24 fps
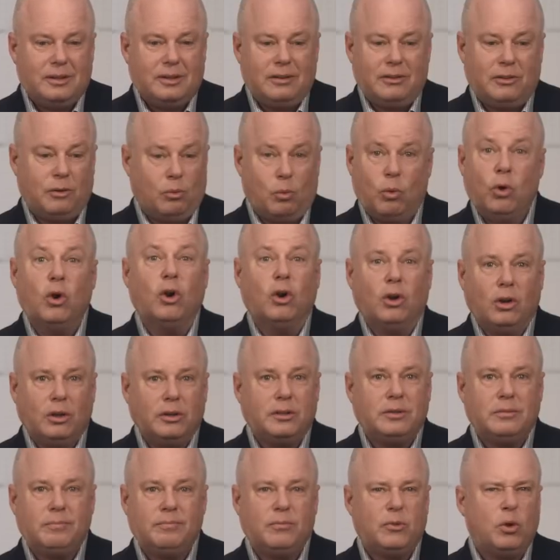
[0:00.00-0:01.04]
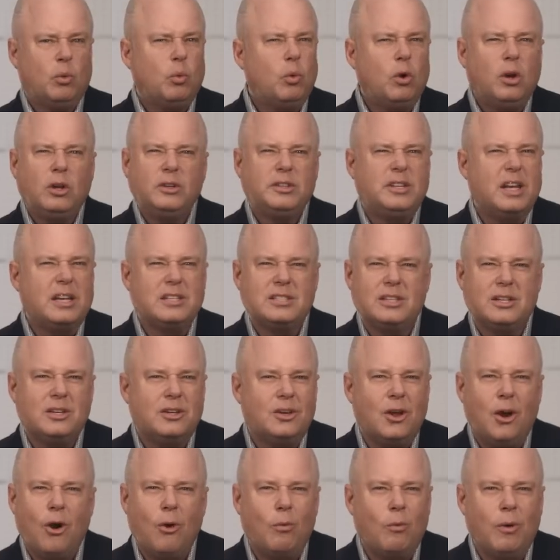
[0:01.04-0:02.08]
the world. The world doesn't
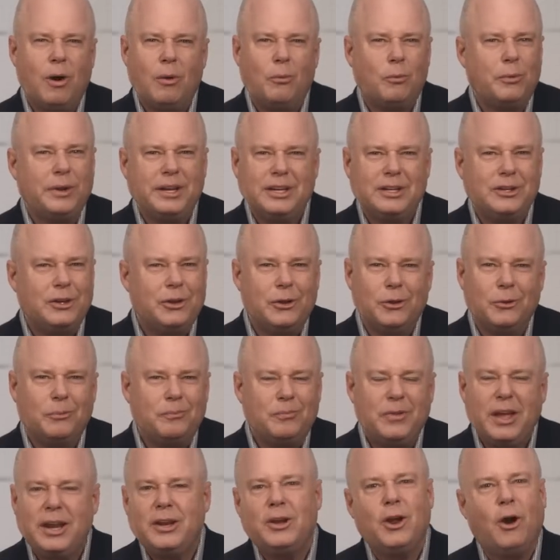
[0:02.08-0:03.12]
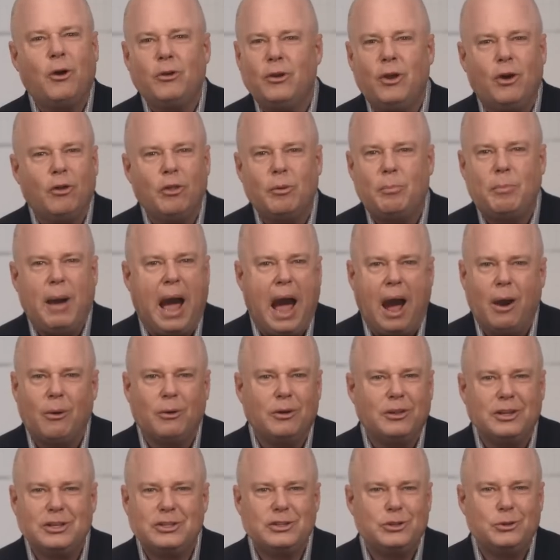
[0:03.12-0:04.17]
know what we do. They don't know the
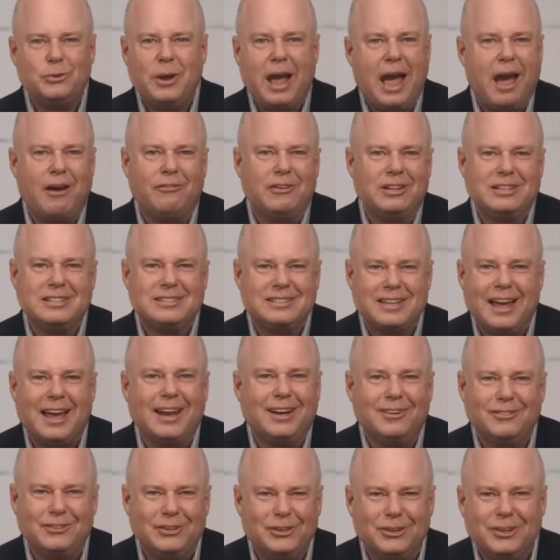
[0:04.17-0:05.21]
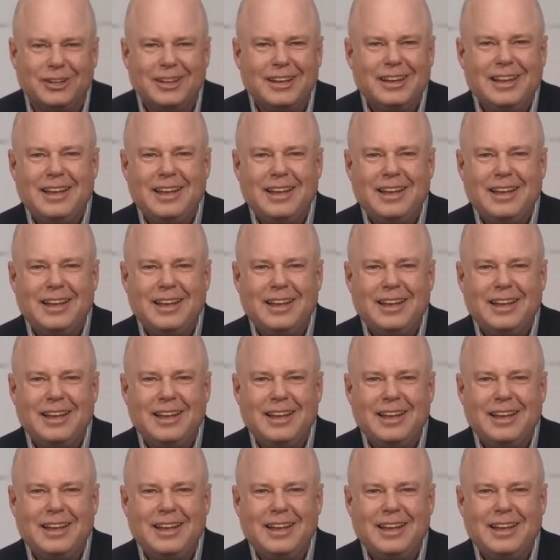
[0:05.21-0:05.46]
power that you have inside of you.